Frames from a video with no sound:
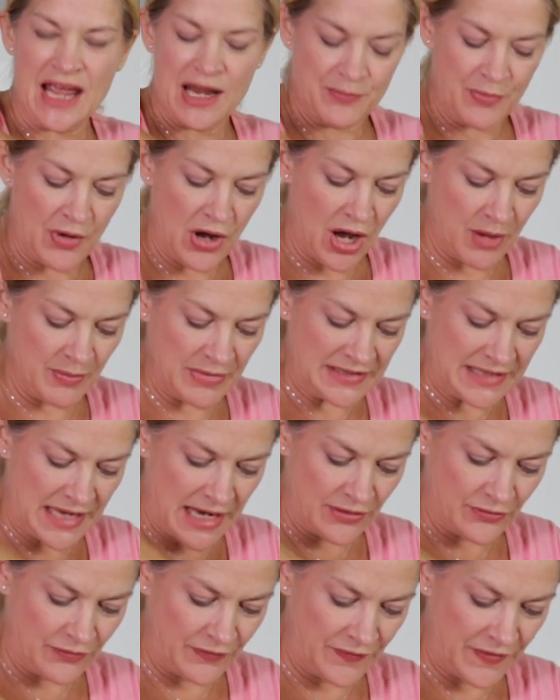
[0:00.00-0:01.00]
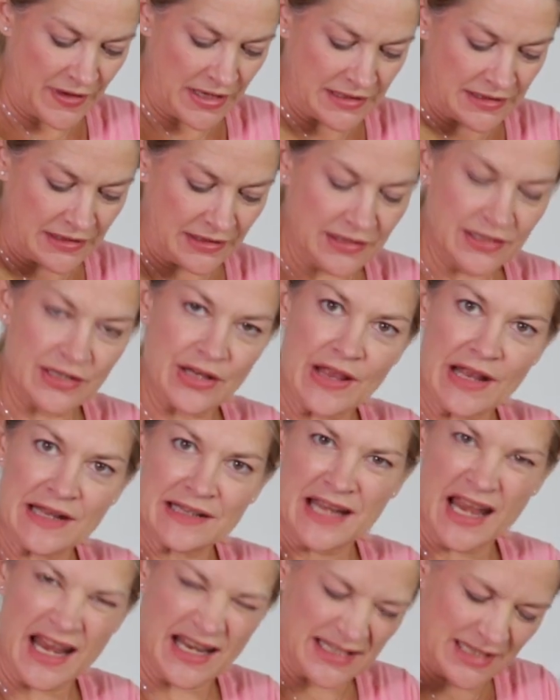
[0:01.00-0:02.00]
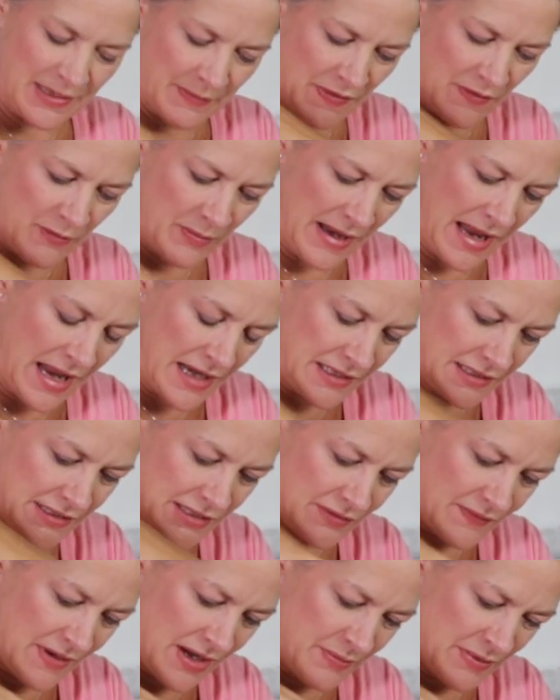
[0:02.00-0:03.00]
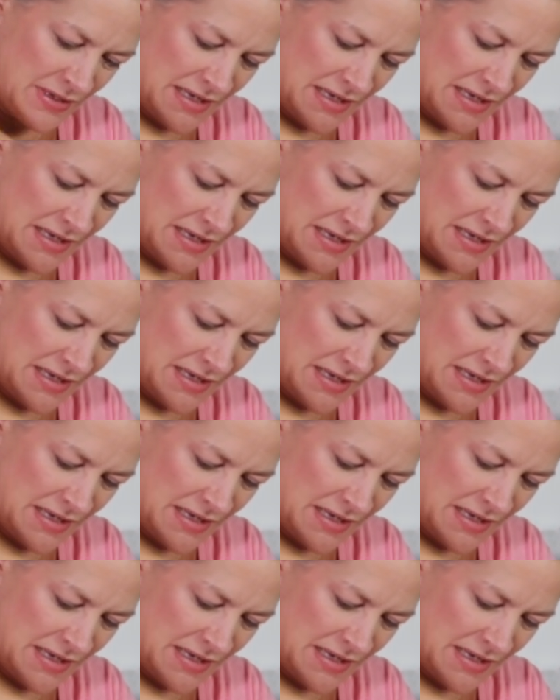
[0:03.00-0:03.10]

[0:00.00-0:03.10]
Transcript: add parmesan or feta so that takes some of the blandness away,